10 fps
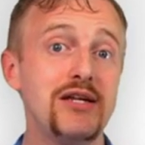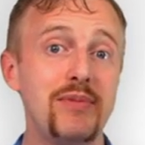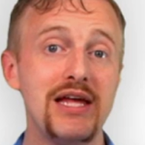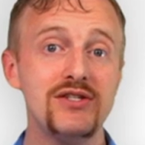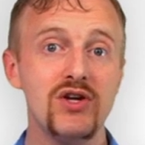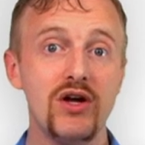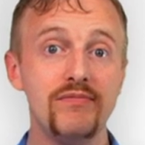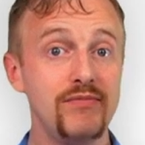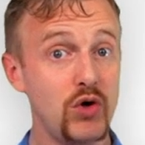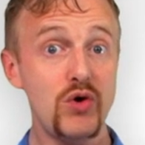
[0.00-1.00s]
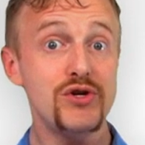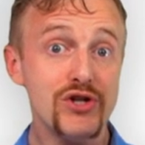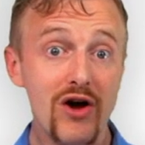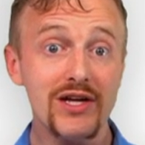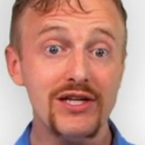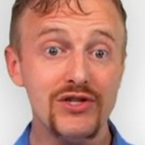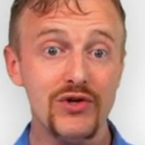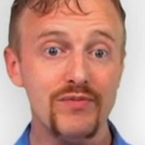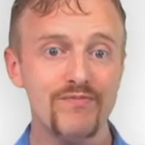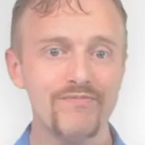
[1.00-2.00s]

depends on who you're talking to.